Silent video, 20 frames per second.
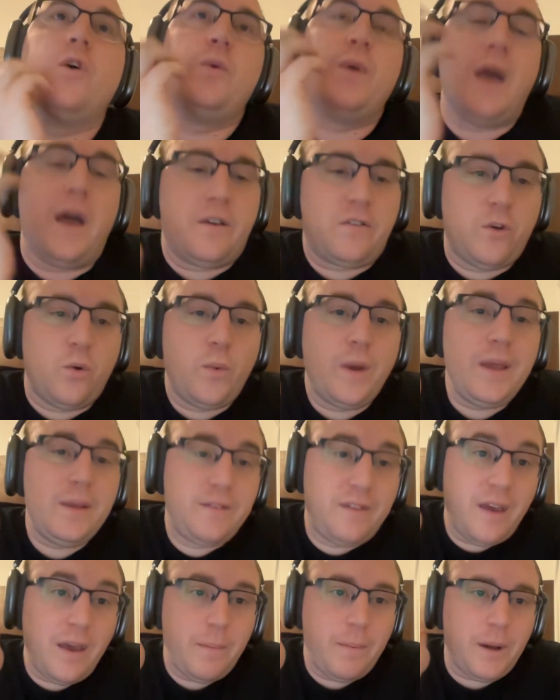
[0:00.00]
So
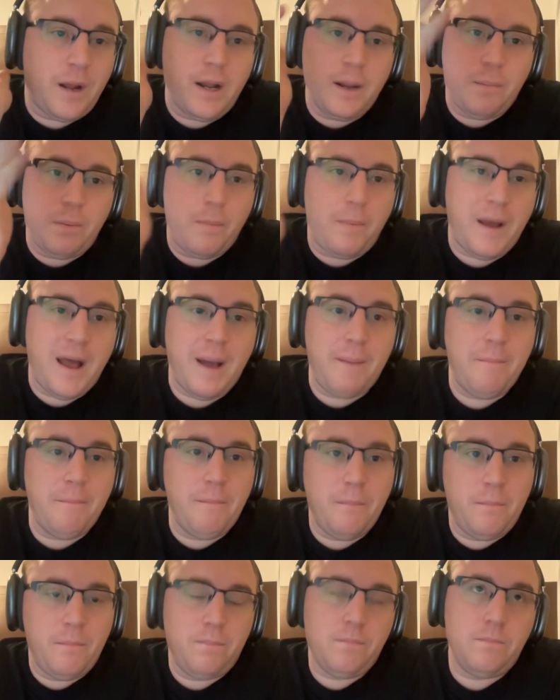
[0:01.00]
we typically prepare
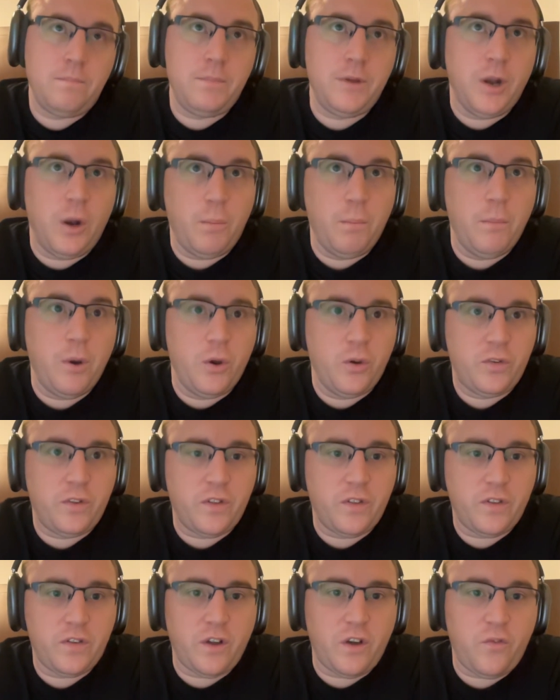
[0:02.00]
most
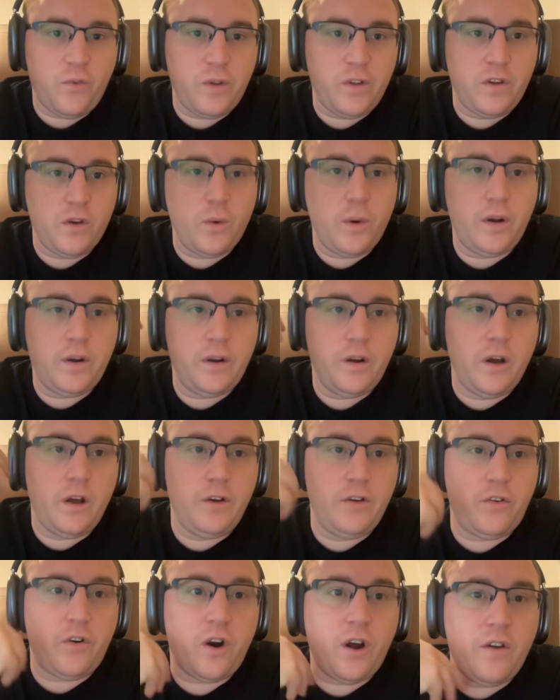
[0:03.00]
of the stuff we do
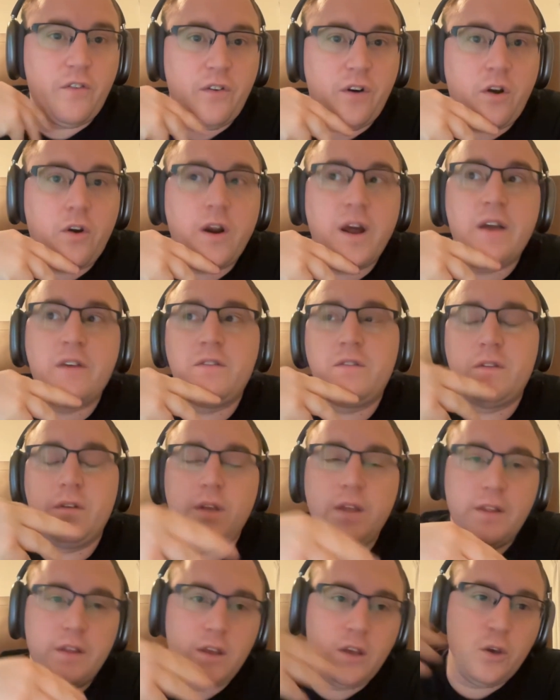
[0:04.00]
under IFRS
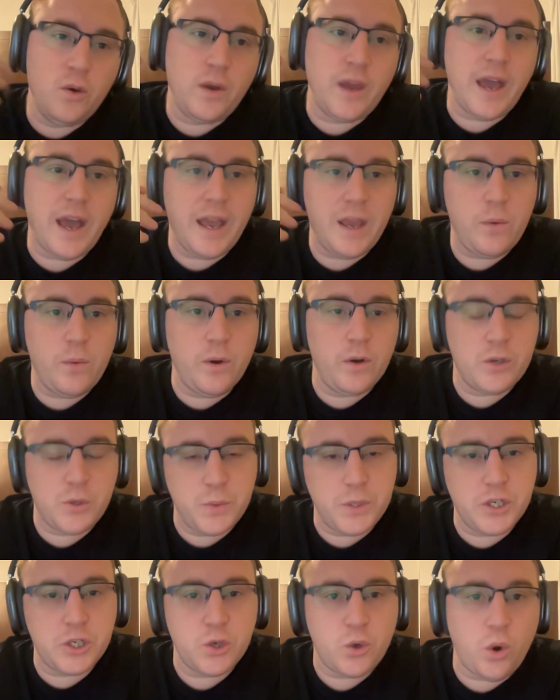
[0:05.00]
in the UK, which
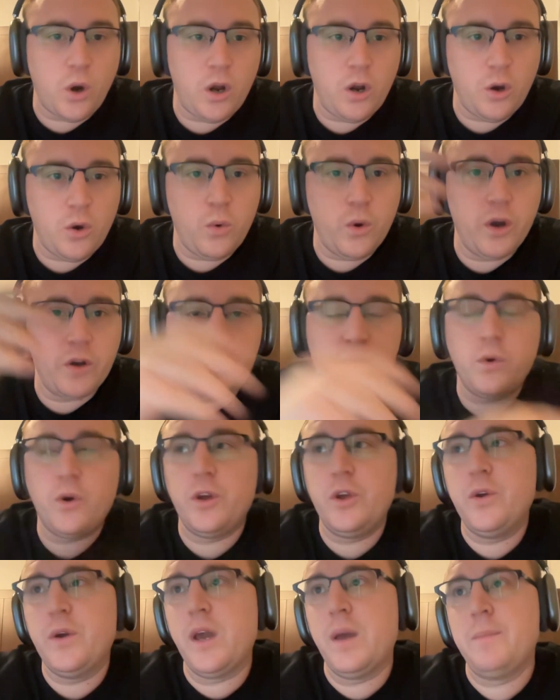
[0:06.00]
we do quite a lot of work.
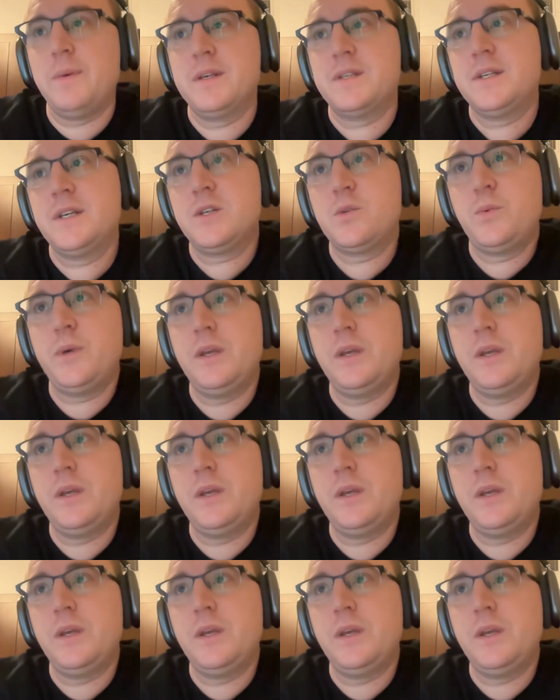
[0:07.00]
We've got UK business.